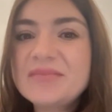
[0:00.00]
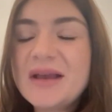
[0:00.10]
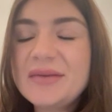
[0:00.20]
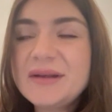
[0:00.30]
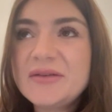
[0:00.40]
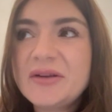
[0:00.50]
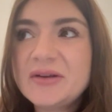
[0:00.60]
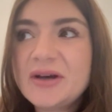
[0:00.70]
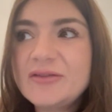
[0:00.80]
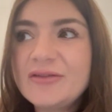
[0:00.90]
think an
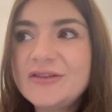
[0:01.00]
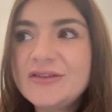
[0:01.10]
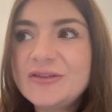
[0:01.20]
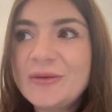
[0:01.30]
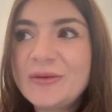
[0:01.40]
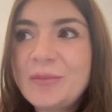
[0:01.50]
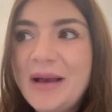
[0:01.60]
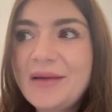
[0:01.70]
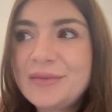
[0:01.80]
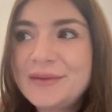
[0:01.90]
unconventional path
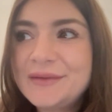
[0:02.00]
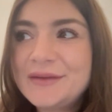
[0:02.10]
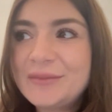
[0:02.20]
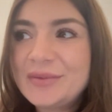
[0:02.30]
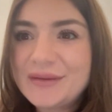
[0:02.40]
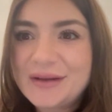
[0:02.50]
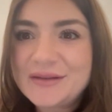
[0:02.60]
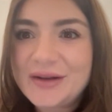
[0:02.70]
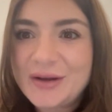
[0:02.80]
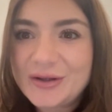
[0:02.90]
is something that
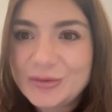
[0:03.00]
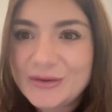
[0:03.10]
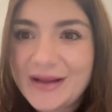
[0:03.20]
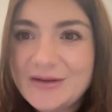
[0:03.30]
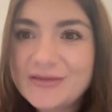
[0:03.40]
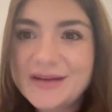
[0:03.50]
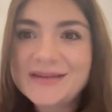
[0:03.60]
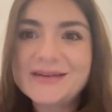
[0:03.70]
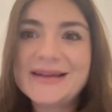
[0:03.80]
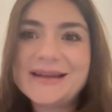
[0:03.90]
you wouldn't have
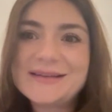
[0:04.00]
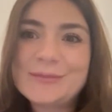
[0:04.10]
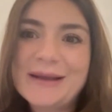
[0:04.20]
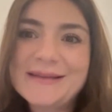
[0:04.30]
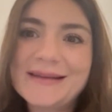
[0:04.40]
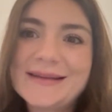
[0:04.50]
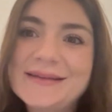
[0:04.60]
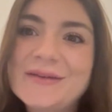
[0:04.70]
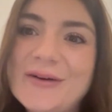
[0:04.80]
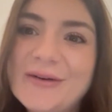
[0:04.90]
necessarily
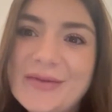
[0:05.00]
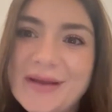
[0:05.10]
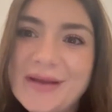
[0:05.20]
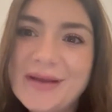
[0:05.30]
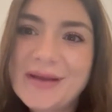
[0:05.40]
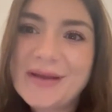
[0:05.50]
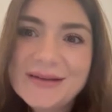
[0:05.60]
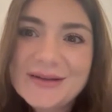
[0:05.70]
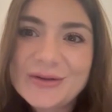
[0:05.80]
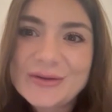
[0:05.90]
expected or that
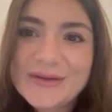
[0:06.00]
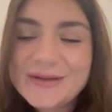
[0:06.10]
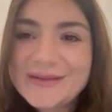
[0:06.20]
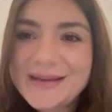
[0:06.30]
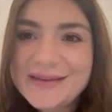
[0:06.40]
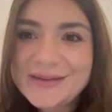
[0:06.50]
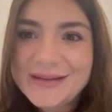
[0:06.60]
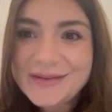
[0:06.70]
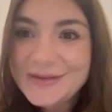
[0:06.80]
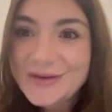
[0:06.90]
you didn't
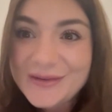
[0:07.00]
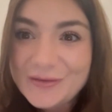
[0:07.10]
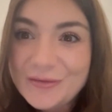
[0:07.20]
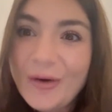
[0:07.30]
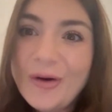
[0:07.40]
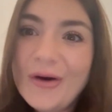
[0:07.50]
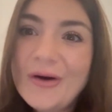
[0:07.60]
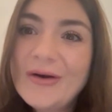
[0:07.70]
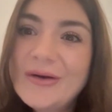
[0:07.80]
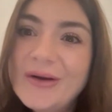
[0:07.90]
necessarily study
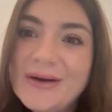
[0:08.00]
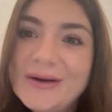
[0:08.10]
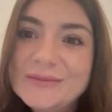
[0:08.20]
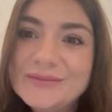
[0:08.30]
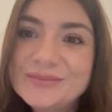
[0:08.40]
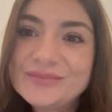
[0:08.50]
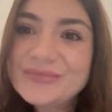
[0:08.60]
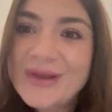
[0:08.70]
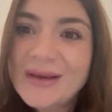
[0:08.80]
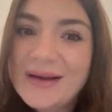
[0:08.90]
for.
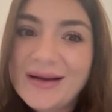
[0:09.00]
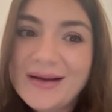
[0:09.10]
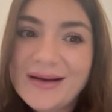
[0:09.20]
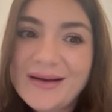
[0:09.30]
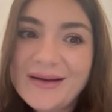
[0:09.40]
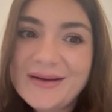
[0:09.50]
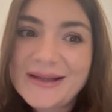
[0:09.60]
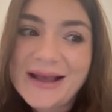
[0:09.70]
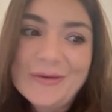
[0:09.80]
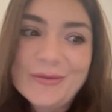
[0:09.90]

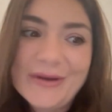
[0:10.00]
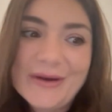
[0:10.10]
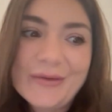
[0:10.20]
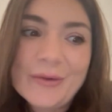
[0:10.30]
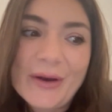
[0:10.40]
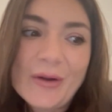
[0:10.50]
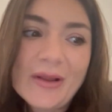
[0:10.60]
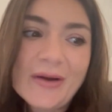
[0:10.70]
Yeah, we all